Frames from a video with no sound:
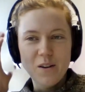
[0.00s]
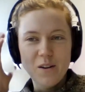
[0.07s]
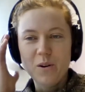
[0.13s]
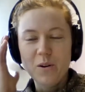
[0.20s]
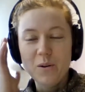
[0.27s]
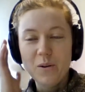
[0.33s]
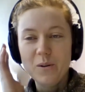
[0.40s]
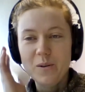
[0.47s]

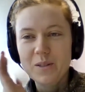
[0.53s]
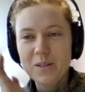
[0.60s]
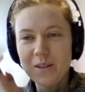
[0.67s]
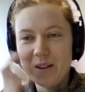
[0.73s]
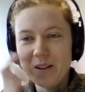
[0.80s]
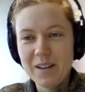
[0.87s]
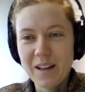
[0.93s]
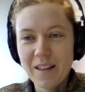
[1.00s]
focus
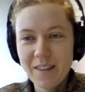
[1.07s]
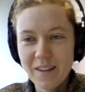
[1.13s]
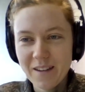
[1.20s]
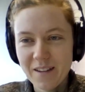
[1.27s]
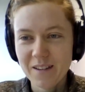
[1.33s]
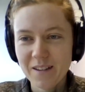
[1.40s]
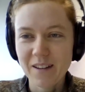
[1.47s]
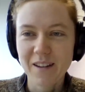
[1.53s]
on
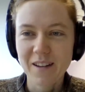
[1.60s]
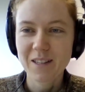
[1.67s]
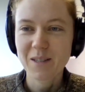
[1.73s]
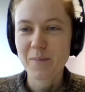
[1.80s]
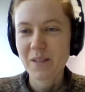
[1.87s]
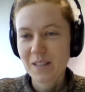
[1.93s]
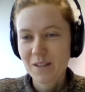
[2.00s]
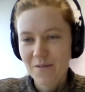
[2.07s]
another
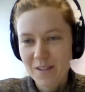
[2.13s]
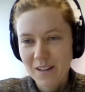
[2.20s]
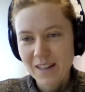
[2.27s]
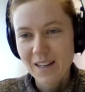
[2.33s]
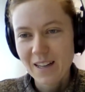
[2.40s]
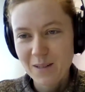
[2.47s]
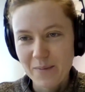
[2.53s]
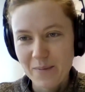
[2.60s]
specific
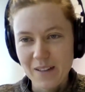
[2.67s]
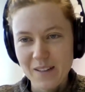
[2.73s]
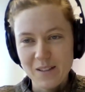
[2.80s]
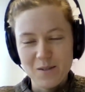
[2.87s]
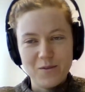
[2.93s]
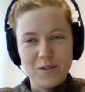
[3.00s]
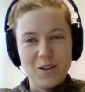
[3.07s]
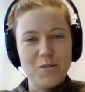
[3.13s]
aspect
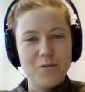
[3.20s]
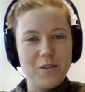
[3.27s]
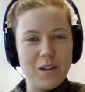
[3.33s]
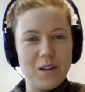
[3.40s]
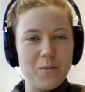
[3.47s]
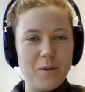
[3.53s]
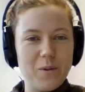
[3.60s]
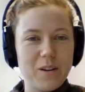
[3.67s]
of our
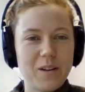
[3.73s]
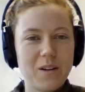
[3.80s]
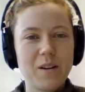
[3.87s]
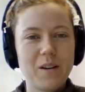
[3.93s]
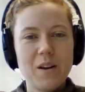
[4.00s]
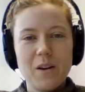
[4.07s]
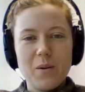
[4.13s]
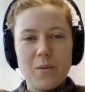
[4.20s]
fieldwork,
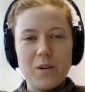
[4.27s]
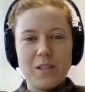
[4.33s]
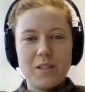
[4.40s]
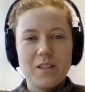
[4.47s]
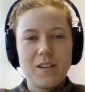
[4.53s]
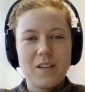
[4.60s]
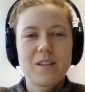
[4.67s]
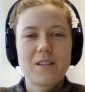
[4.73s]
which
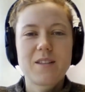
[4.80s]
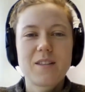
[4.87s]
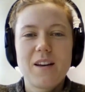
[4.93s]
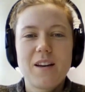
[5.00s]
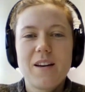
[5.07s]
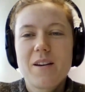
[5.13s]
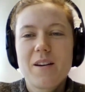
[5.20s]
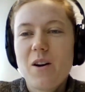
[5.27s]
is
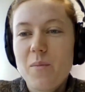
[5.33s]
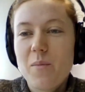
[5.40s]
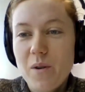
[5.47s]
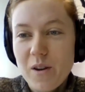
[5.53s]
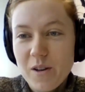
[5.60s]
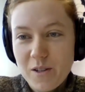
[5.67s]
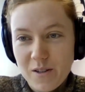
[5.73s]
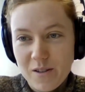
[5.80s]

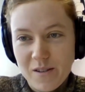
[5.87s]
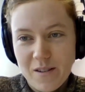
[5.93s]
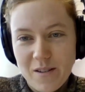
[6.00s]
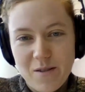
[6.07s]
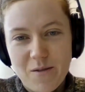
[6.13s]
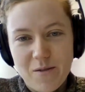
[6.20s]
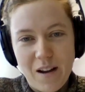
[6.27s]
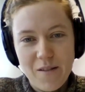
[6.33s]
commercial
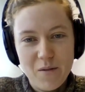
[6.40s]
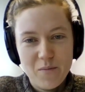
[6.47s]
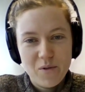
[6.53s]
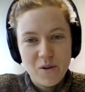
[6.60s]
arrival